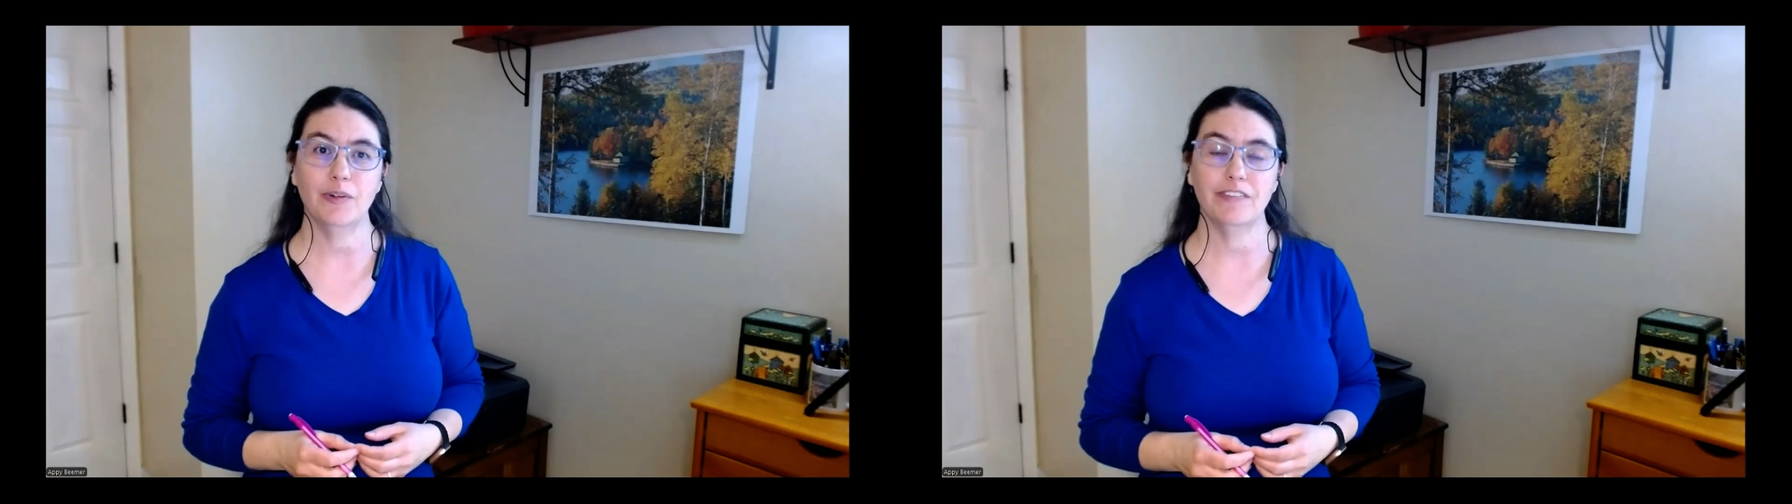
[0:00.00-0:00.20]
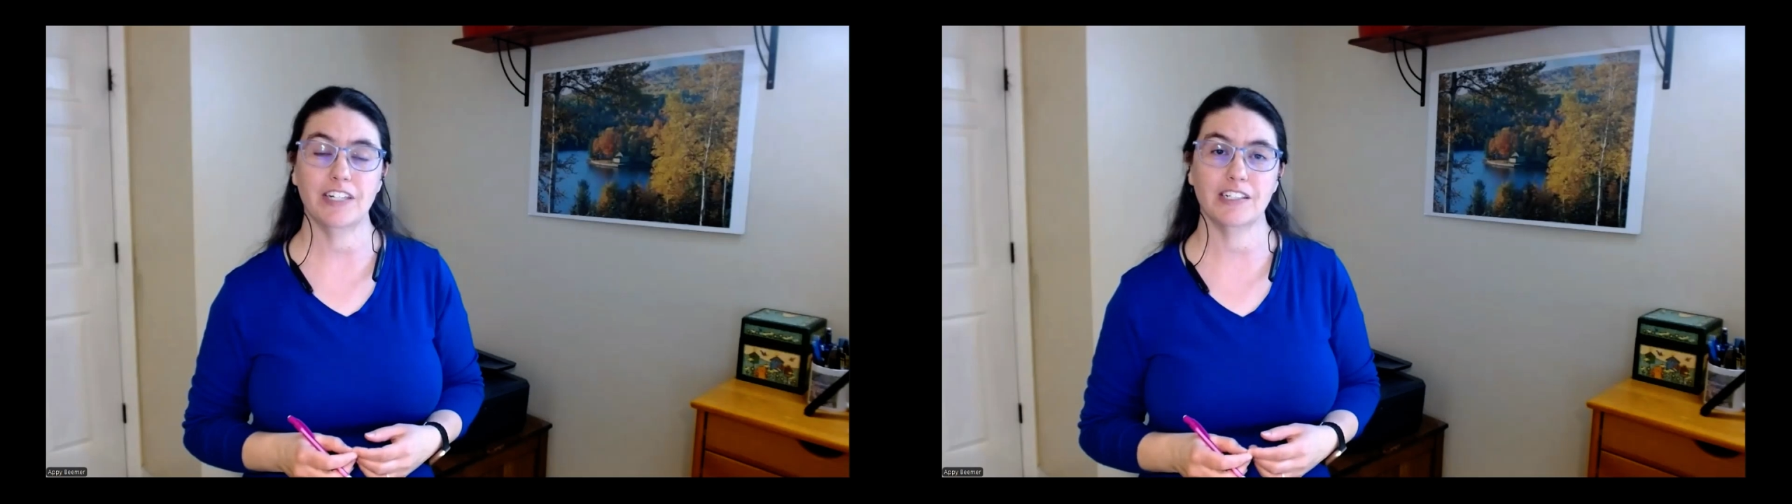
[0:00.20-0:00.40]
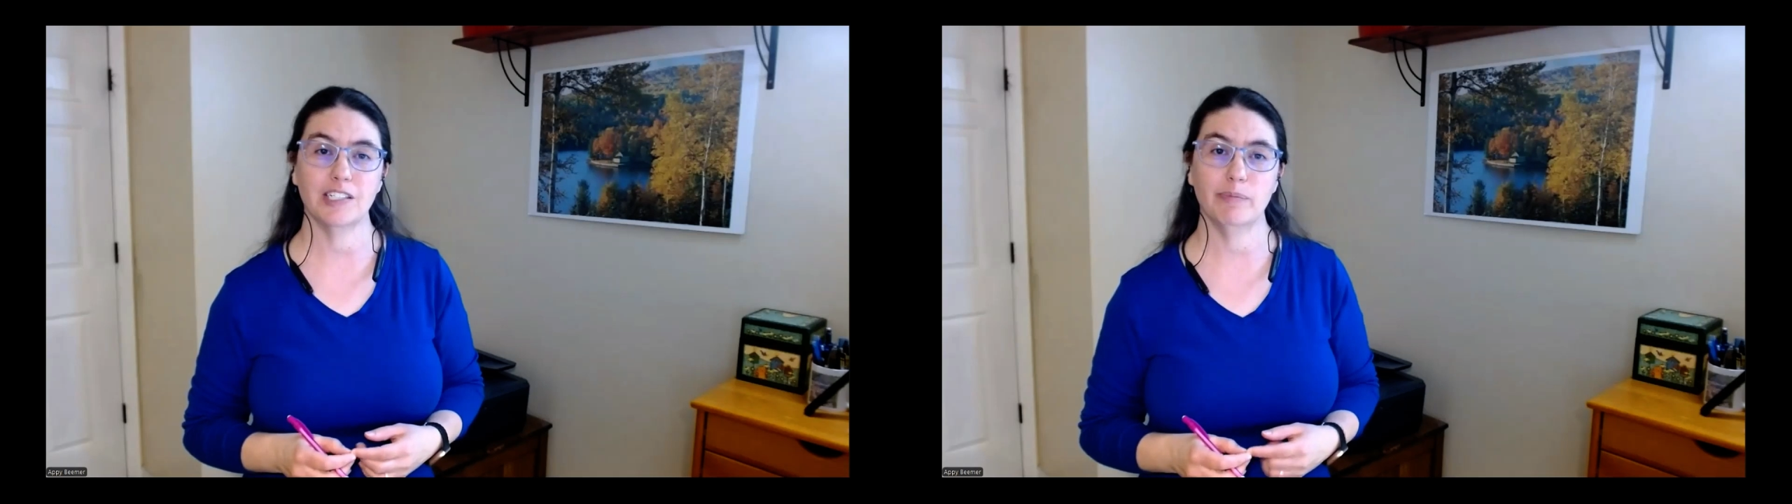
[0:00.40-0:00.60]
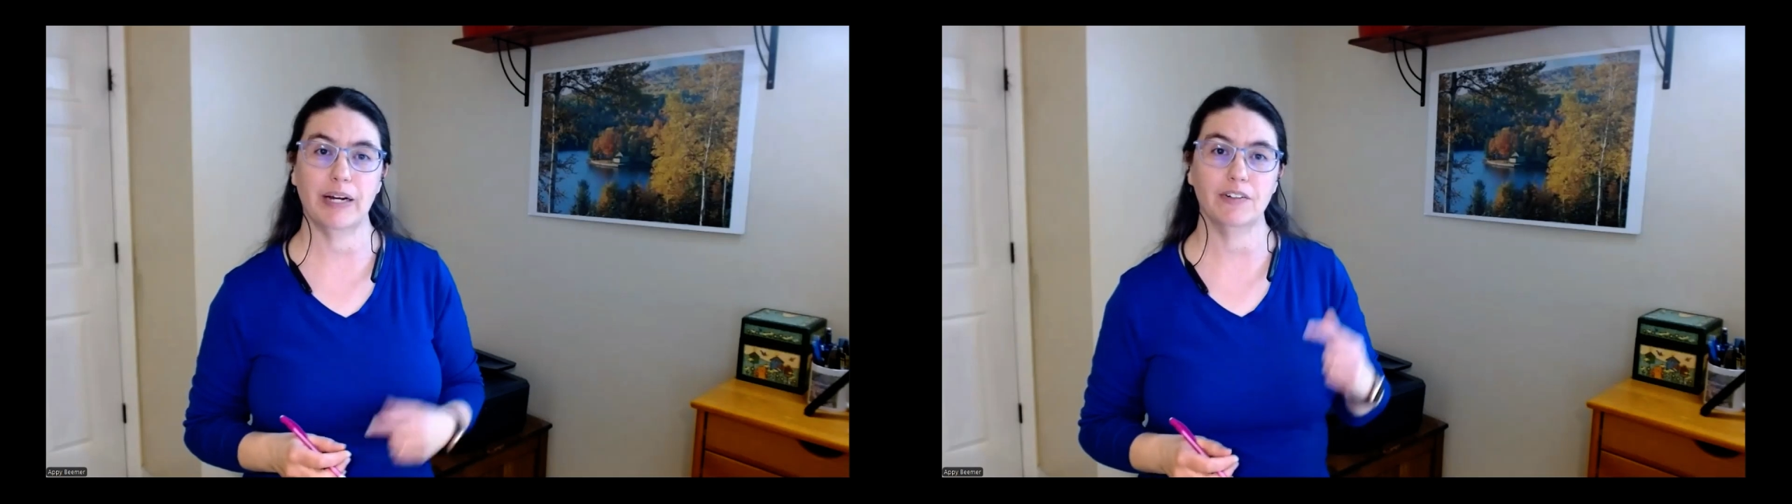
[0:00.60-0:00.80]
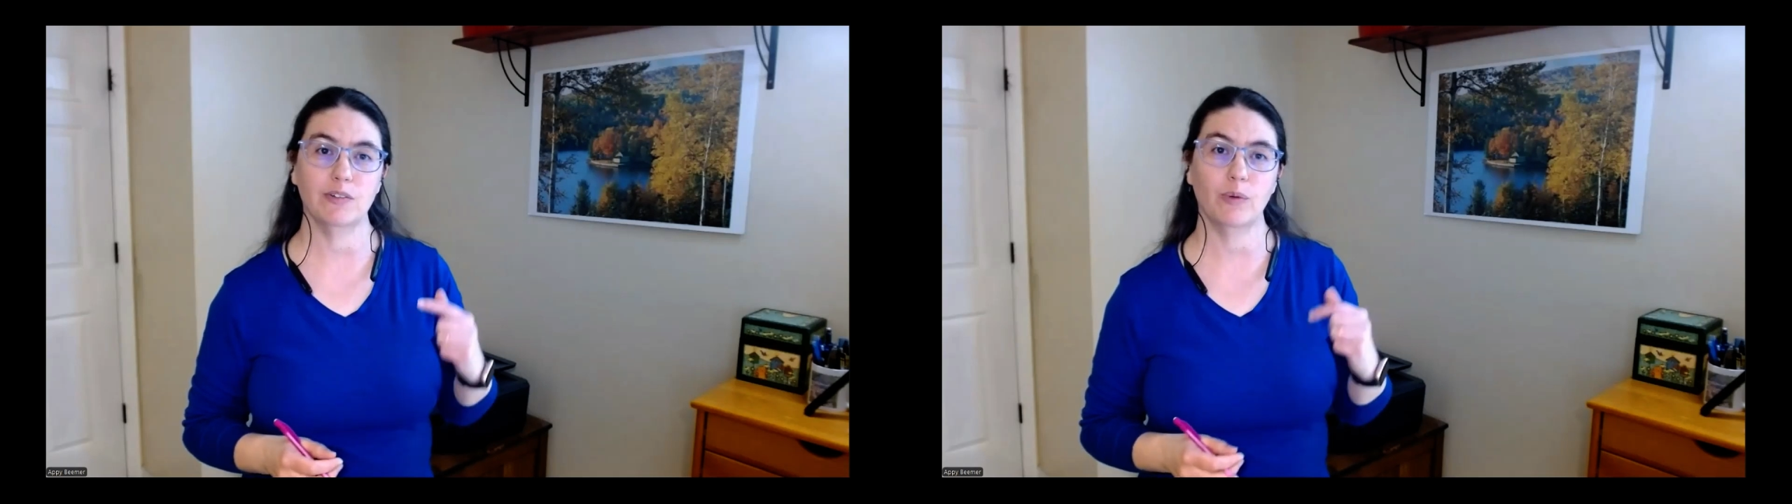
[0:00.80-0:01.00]
We've talked
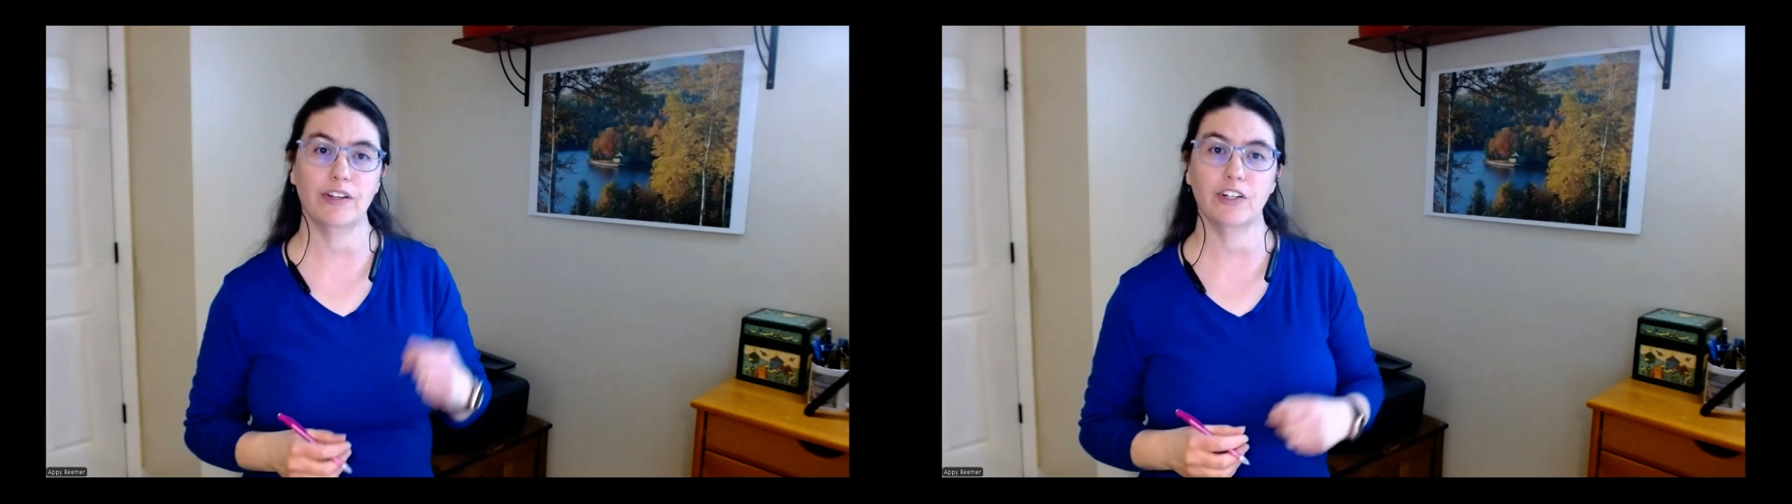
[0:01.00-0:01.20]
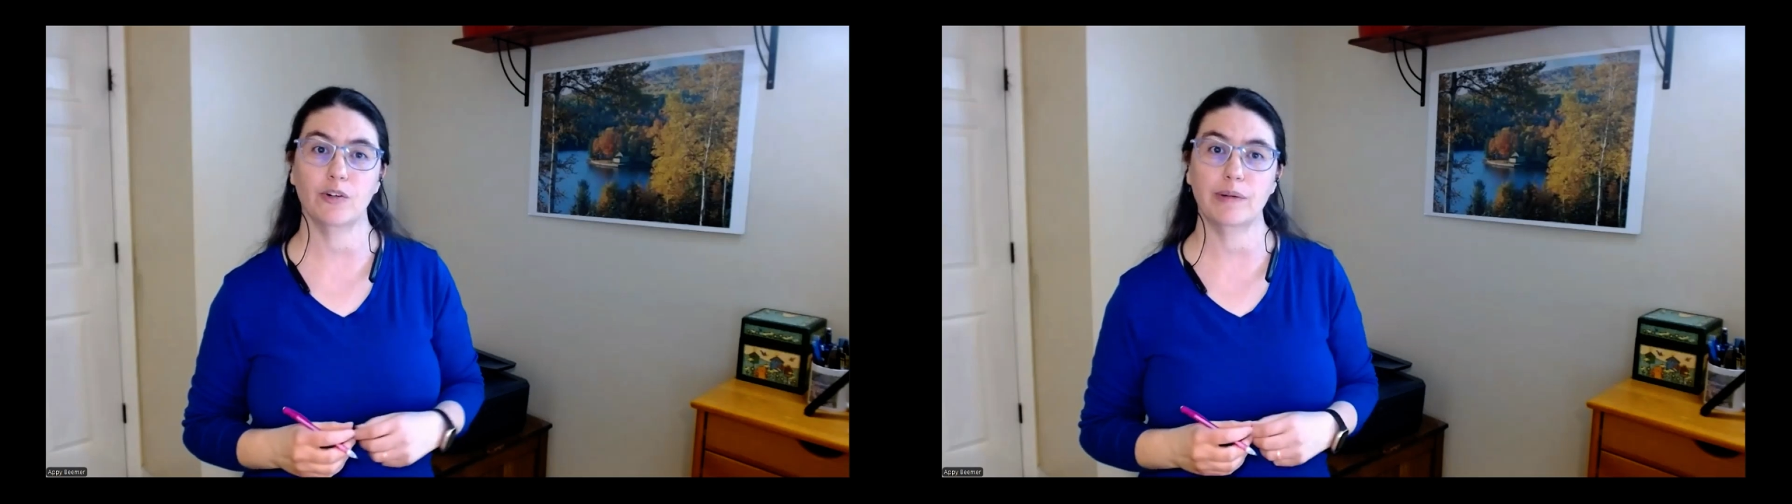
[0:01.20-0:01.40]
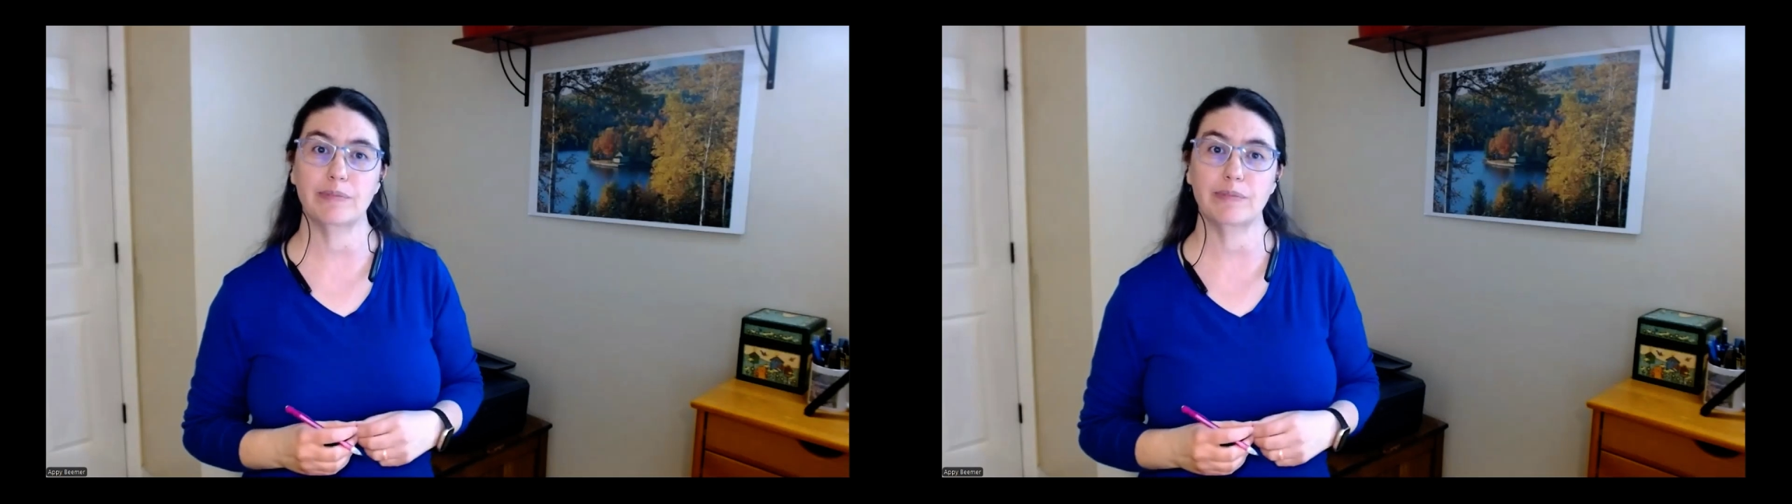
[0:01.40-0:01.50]
about whether your